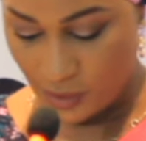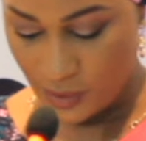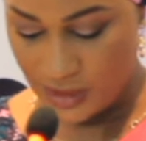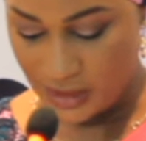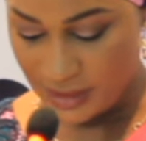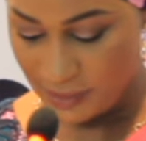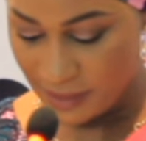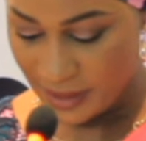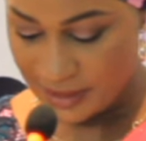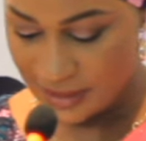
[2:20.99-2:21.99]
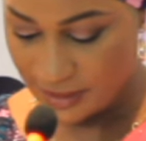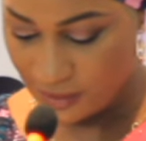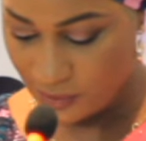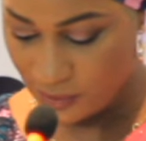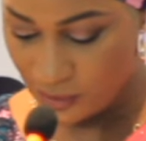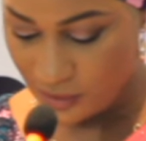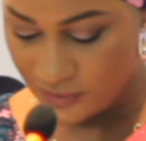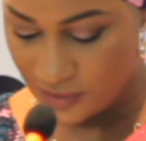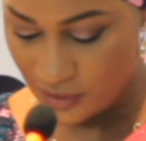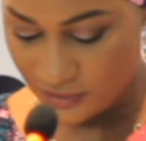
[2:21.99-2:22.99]
which has impacted the role
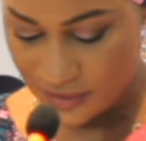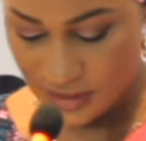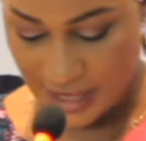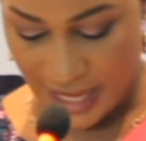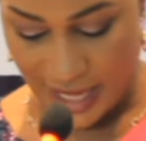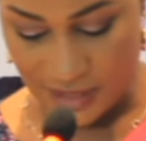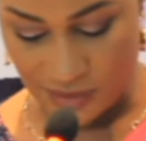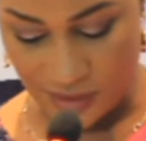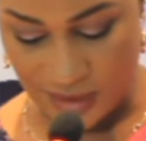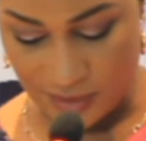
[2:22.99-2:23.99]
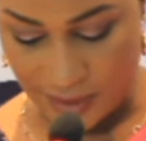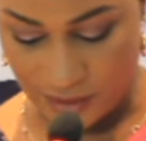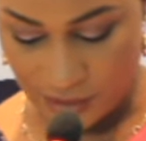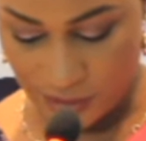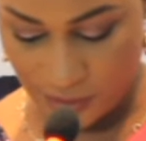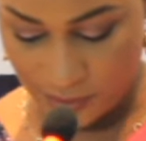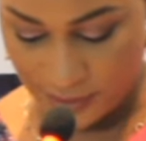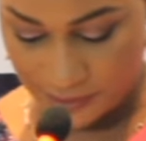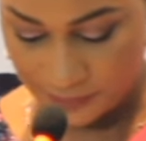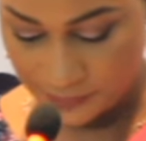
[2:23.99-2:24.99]
of soft X-ray spectroscopy.